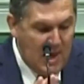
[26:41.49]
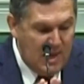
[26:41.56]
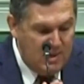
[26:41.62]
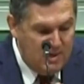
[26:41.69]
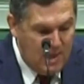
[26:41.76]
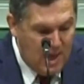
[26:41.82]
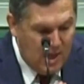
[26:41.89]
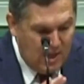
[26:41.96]

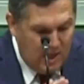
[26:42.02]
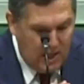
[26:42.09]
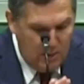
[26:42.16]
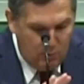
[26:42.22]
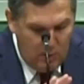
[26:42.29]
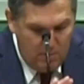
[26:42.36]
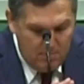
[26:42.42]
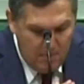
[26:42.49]
and yet he
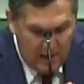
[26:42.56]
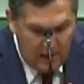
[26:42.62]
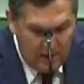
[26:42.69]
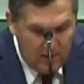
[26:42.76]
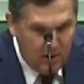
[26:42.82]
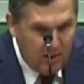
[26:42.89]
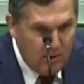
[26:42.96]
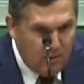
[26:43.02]

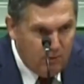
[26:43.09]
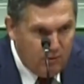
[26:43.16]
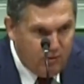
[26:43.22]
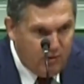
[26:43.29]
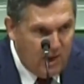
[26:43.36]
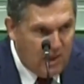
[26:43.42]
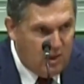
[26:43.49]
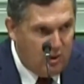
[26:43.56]
remained
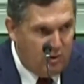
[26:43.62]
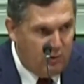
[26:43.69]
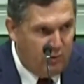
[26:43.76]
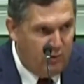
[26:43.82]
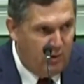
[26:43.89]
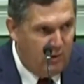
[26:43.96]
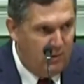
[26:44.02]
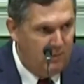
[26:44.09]

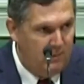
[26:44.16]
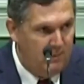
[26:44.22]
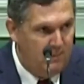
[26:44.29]
faithful.